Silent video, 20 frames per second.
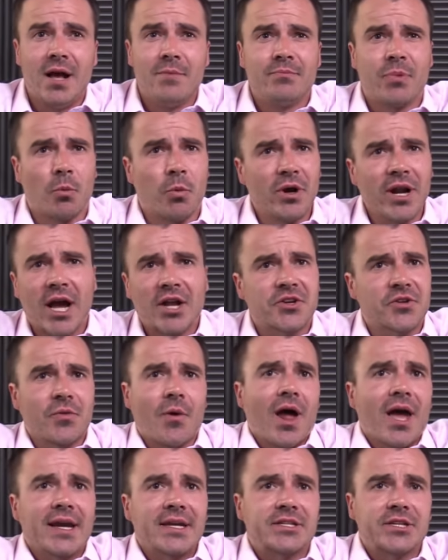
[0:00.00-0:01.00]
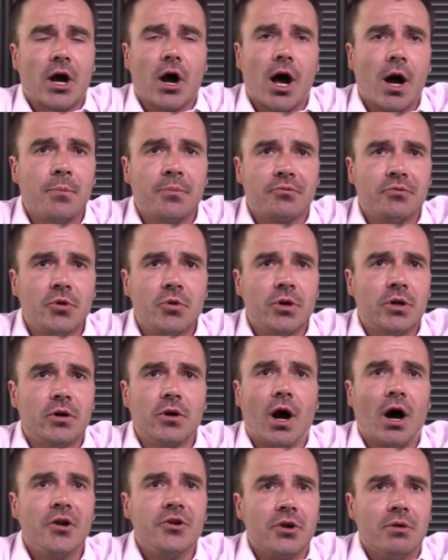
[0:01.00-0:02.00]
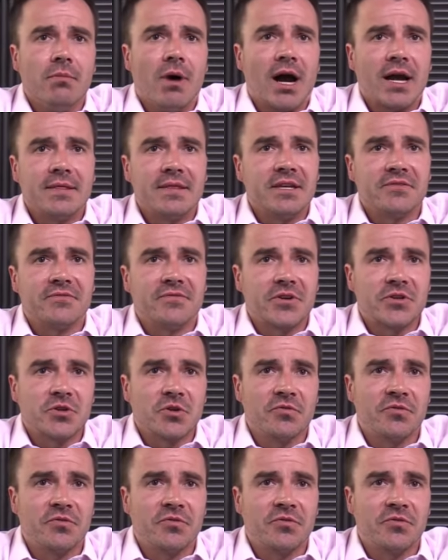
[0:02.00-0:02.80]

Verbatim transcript: But we're not trying to uproot or undermine the official